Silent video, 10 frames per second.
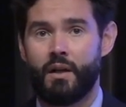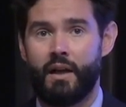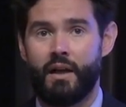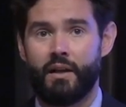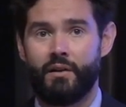
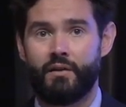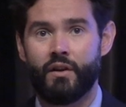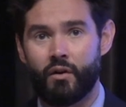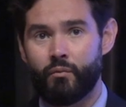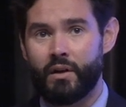And you
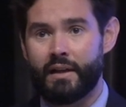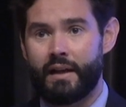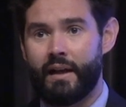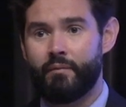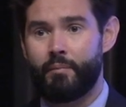don't really
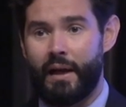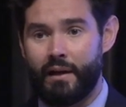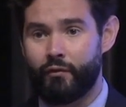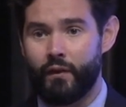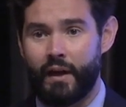get
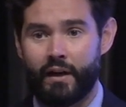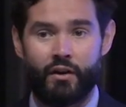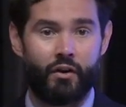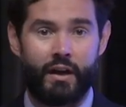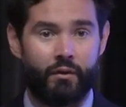paid for that. You
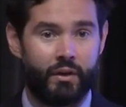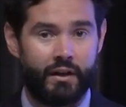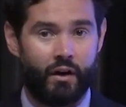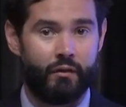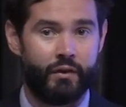don't get really
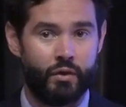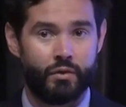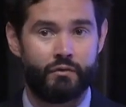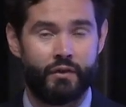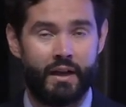
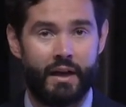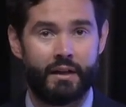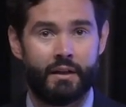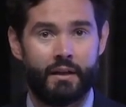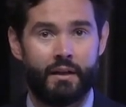RVUs for
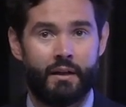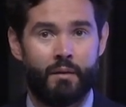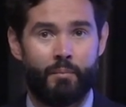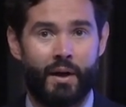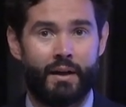that.
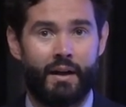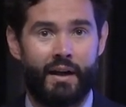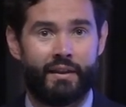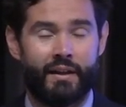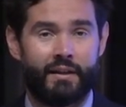But
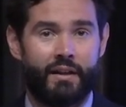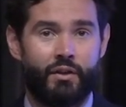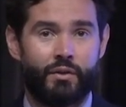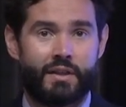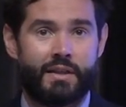I think that
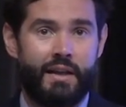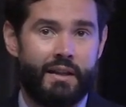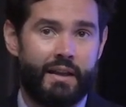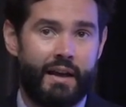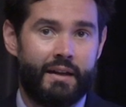you'll see
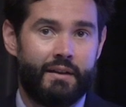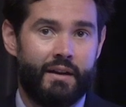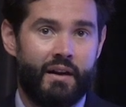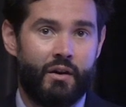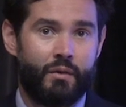that,
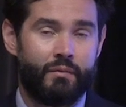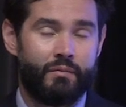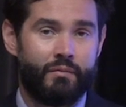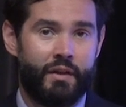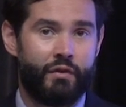you know,
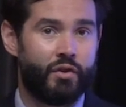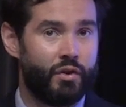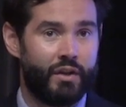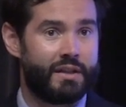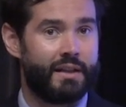if you
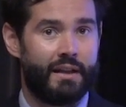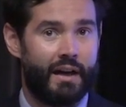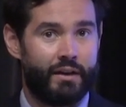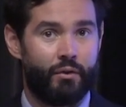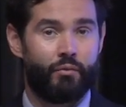do this a
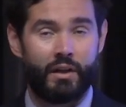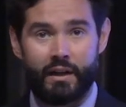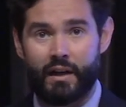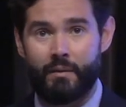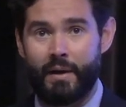lot, you're
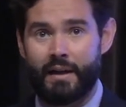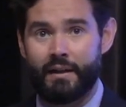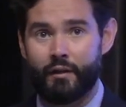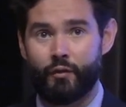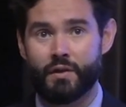really going to make a
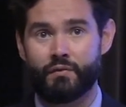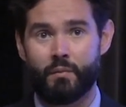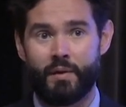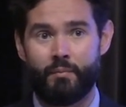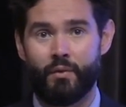difference for
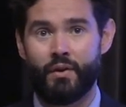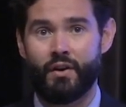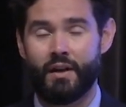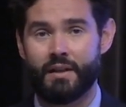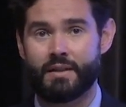people and
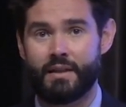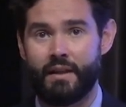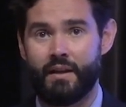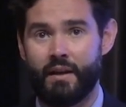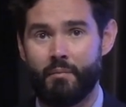you're going to
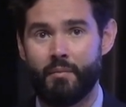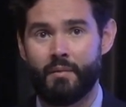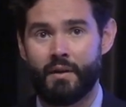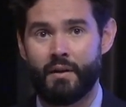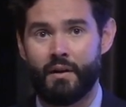see them
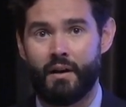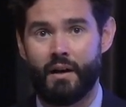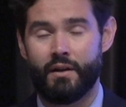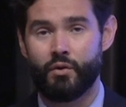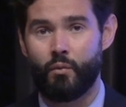
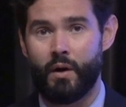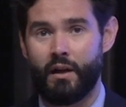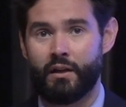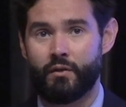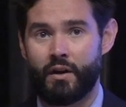uh, do
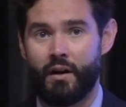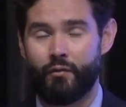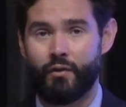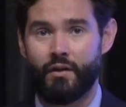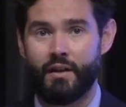well and
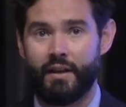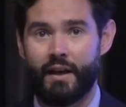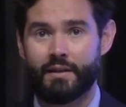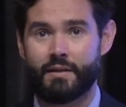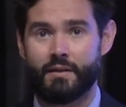recover. And
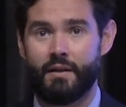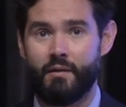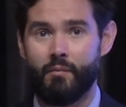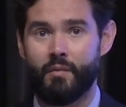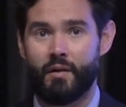that's
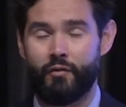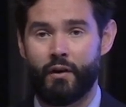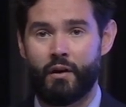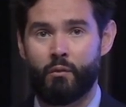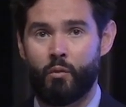um, a
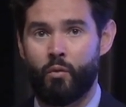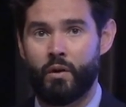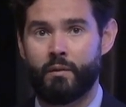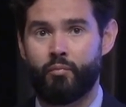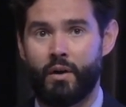very
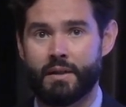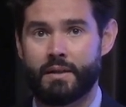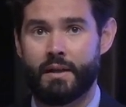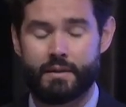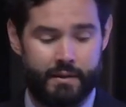rewarding
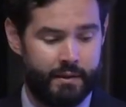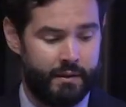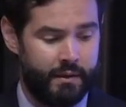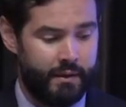process.